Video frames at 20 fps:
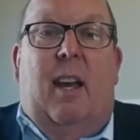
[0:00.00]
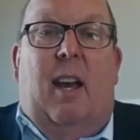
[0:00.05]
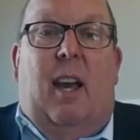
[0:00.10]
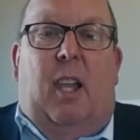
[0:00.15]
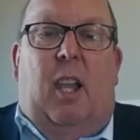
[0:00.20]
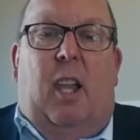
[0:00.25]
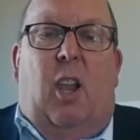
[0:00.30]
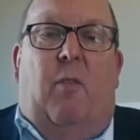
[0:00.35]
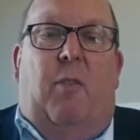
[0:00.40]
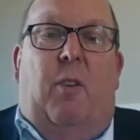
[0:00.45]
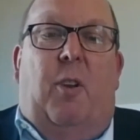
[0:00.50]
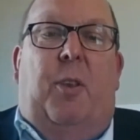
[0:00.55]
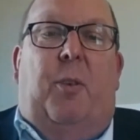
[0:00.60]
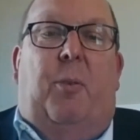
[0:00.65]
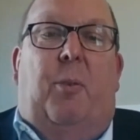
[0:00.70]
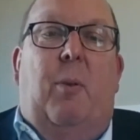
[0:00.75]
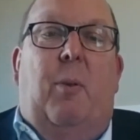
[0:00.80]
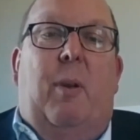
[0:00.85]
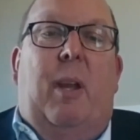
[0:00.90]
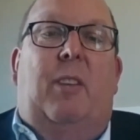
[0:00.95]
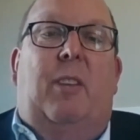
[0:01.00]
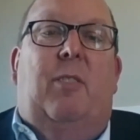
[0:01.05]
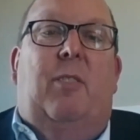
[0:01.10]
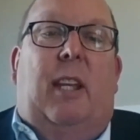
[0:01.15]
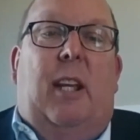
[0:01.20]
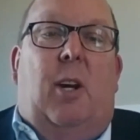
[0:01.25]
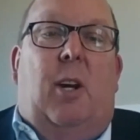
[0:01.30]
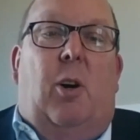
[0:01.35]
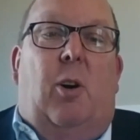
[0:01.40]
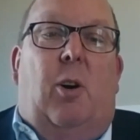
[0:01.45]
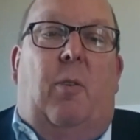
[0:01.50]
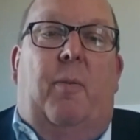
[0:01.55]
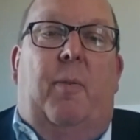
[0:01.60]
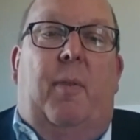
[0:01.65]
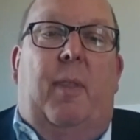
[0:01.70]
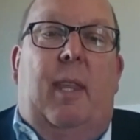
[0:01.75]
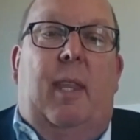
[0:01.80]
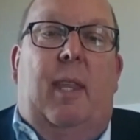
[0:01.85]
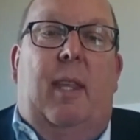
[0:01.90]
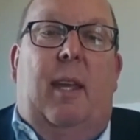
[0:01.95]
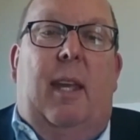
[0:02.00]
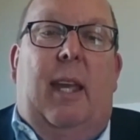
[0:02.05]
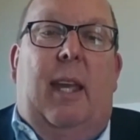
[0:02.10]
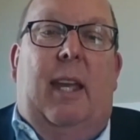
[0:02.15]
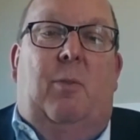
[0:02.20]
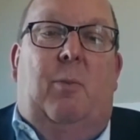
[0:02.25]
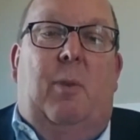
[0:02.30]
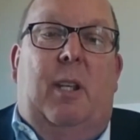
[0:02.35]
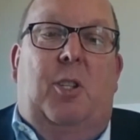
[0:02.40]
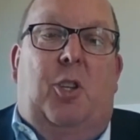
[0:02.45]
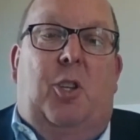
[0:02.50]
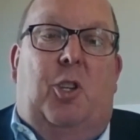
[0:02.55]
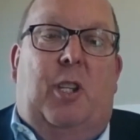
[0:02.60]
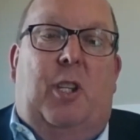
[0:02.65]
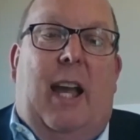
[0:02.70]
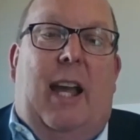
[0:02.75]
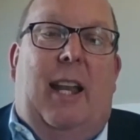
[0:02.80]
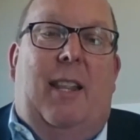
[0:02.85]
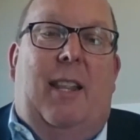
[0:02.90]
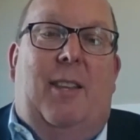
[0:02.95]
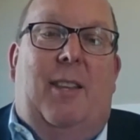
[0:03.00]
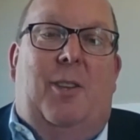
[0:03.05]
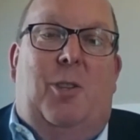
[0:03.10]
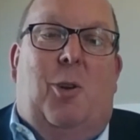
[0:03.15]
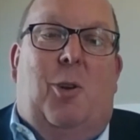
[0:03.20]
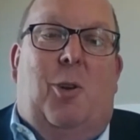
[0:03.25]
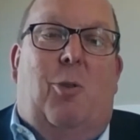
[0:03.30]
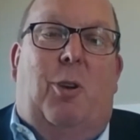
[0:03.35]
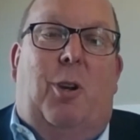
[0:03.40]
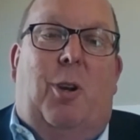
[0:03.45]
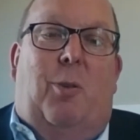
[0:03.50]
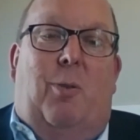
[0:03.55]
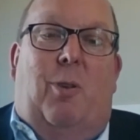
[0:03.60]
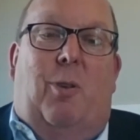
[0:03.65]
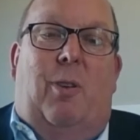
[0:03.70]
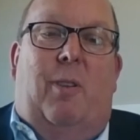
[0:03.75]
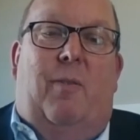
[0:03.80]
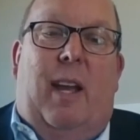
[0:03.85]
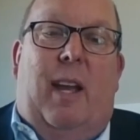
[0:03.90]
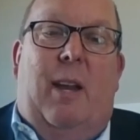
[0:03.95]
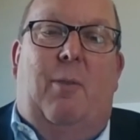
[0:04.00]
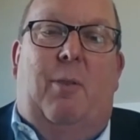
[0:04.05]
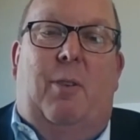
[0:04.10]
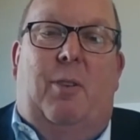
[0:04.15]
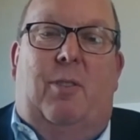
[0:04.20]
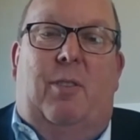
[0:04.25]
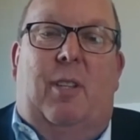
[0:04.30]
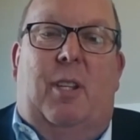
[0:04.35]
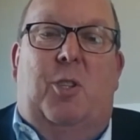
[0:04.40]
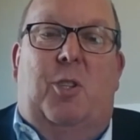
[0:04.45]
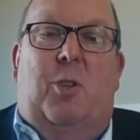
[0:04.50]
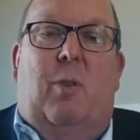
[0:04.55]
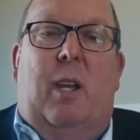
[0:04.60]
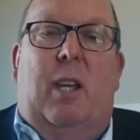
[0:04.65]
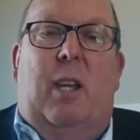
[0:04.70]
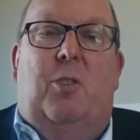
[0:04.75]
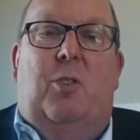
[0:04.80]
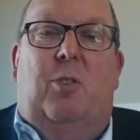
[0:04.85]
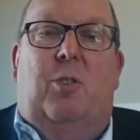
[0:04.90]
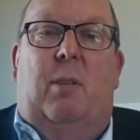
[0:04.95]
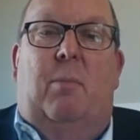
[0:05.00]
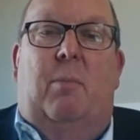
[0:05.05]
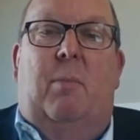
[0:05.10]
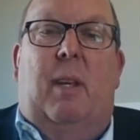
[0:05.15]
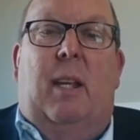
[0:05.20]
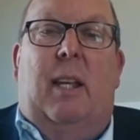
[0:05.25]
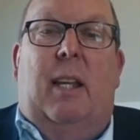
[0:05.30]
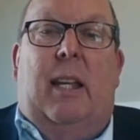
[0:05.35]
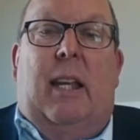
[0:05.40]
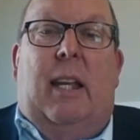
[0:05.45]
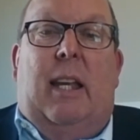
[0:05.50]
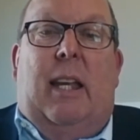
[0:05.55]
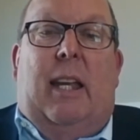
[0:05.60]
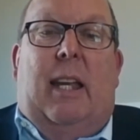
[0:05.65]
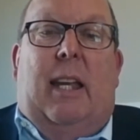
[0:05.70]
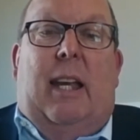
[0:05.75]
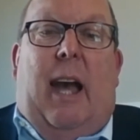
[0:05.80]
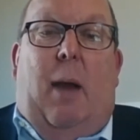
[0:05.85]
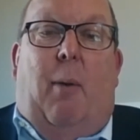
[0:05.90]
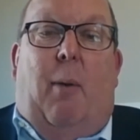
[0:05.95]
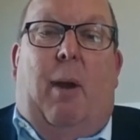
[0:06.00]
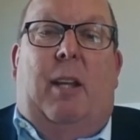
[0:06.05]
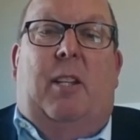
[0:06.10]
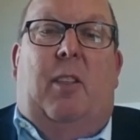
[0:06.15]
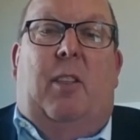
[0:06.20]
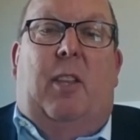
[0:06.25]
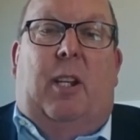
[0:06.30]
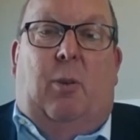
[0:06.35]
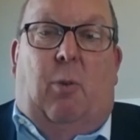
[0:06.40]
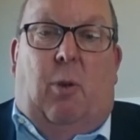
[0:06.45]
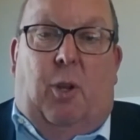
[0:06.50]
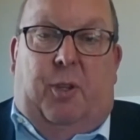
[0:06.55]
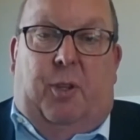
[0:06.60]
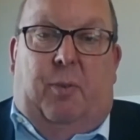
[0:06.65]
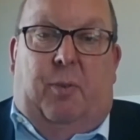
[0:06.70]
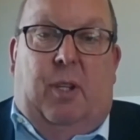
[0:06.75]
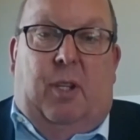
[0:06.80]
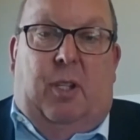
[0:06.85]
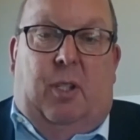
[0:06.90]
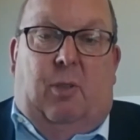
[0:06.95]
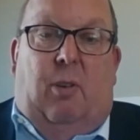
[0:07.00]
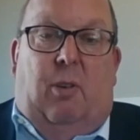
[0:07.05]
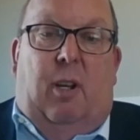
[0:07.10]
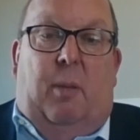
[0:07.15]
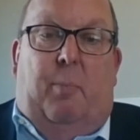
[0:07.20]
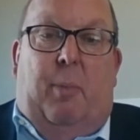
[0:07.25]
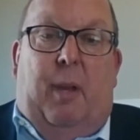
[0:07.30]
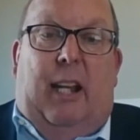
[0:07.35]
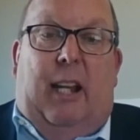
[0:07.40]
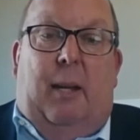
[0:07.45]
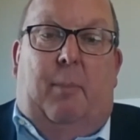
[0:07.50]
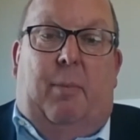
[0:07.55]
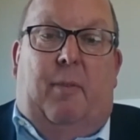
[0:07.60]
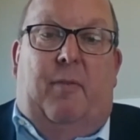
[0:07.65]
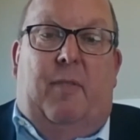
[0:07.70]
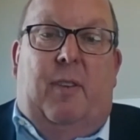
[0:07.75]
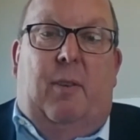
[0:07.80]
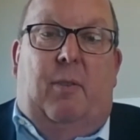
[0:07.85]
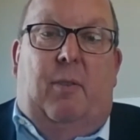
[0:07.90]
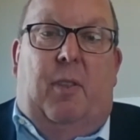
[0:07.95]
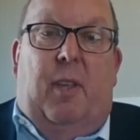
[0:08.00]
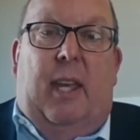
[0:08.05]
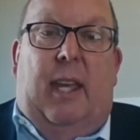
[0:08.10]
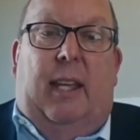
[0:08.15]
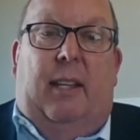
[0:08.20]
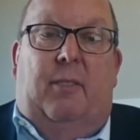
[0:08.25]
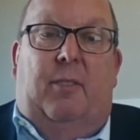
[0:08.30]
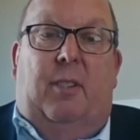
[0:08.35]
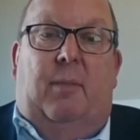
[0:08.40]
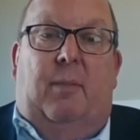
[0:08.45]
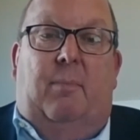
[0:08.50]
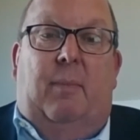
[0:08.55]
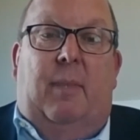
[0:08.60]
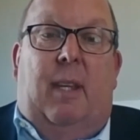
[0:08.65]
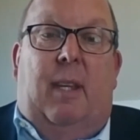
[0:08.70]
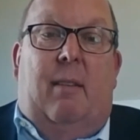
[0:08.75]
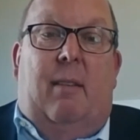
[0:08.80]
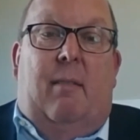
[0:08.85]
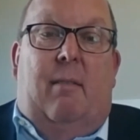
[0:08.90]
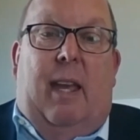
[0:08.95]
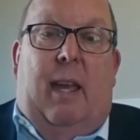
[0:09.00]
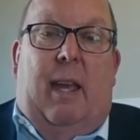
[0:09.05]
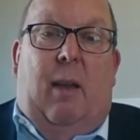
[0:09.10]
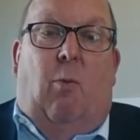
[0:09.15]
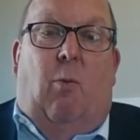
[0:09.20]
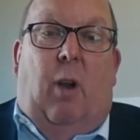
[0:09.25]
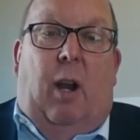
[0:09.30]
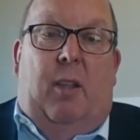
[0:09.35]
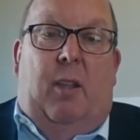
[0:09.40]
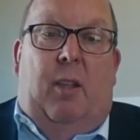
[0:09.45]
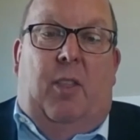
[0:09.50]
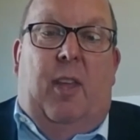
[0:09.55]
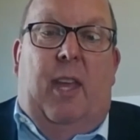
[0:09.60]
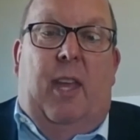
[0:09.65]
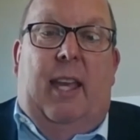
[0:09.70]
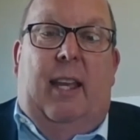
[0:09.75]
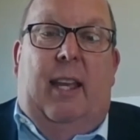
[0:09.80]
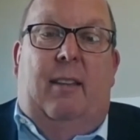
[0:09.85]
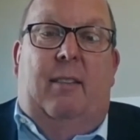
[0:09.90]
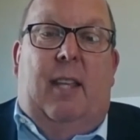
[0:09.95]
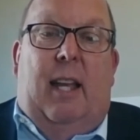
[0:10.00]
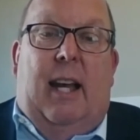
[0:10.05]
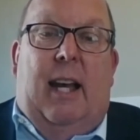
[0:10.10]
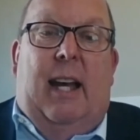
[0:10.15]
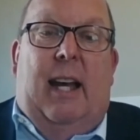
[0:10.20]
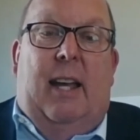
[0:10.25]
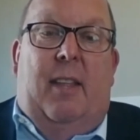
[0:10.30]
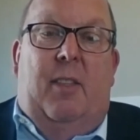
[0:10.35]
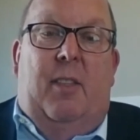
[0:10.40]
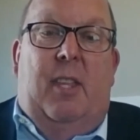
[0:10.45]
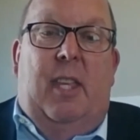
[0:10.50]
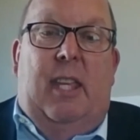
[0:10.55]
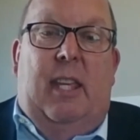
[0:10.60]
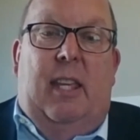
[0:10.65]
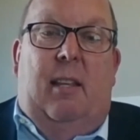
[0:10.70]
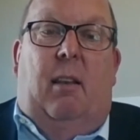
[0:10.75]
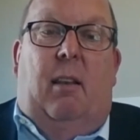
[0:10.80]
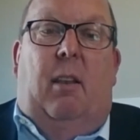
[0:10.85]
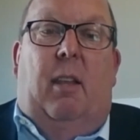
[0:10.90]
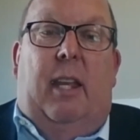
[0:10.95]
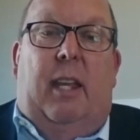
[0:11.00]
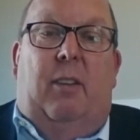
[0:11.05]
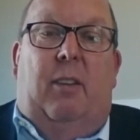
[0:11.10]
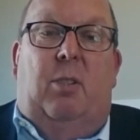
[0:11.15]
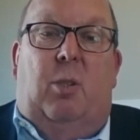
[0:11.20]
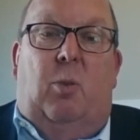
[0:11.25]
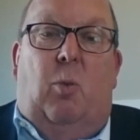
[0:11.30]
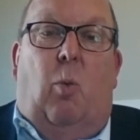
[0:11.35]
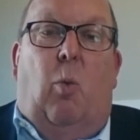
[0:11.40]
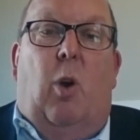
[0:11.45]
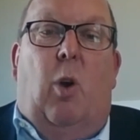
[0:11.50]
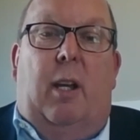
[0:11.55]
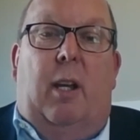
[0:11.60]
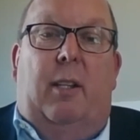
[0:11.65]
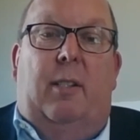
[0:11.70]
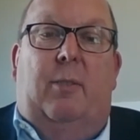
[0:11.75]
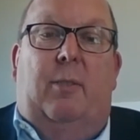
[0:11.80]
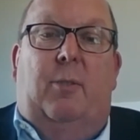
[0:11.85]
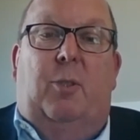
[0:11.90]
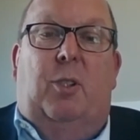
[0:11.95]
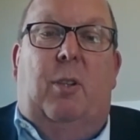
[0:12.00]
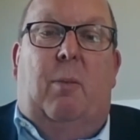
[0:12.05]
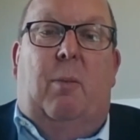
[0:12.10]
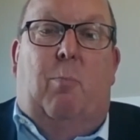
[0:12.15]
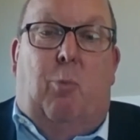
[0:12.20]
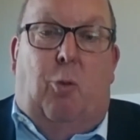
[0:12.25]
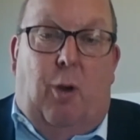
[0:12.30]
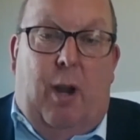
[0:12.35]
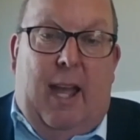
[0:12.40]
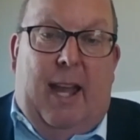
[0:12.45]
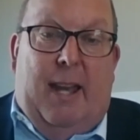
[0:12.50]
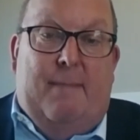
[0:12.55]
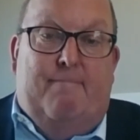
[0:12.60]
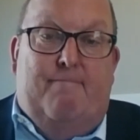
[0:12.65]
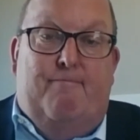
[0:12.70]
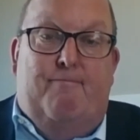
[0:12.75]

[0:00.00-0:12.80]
A little over 3 weeks ago, as we just got into this whole coronavirus situation, I went to the grocery store to pick up a few things. And one of the things on the list was bread.